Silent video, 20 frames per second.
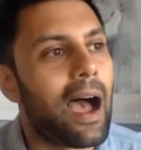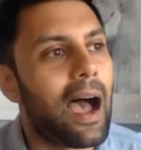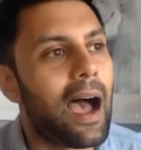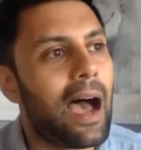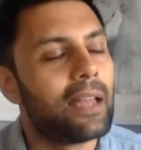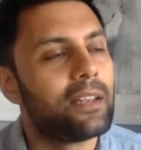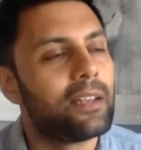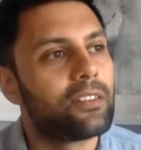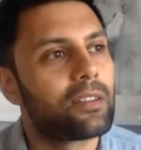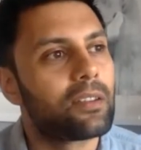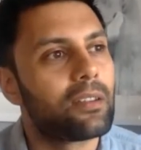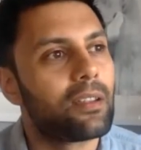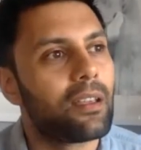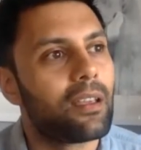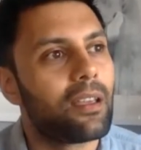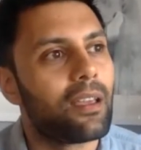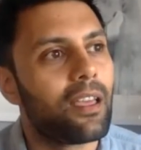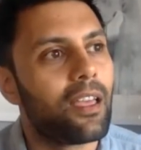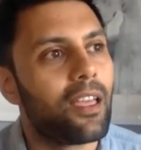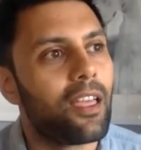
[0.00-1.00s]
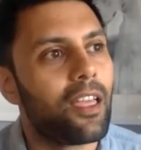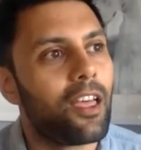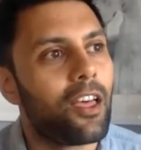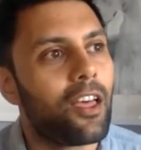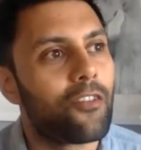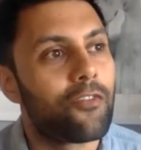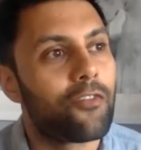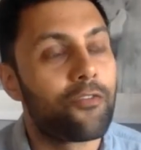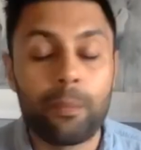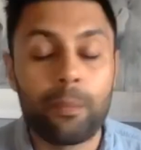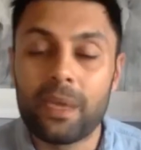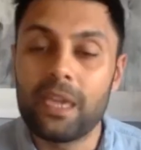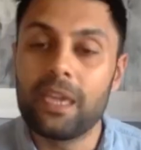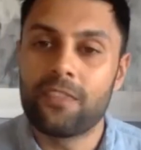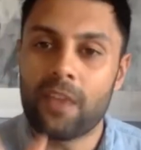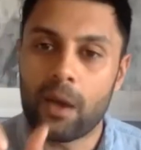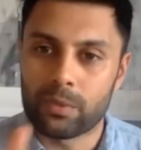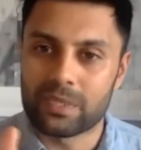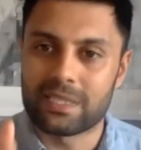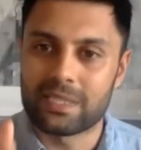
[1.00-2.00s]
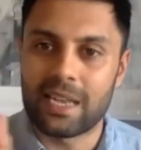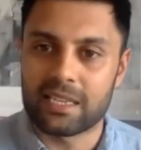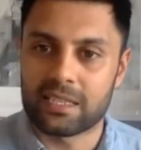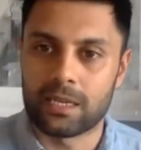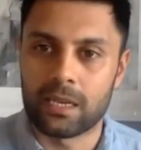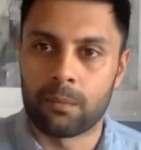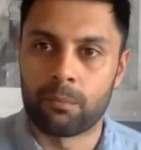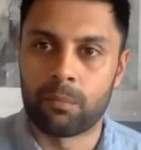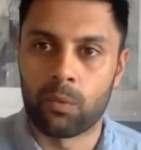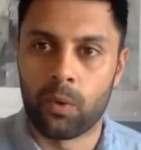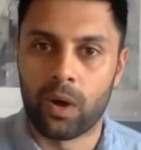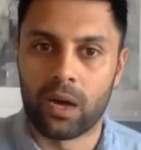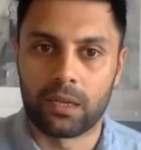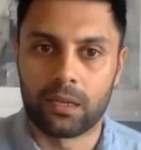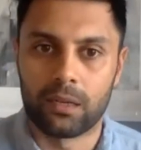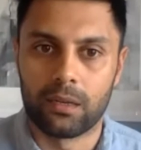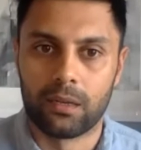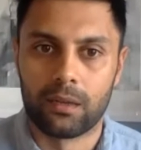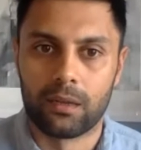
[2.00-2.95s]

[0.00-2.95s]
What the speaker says: And for me, that was lesson number one.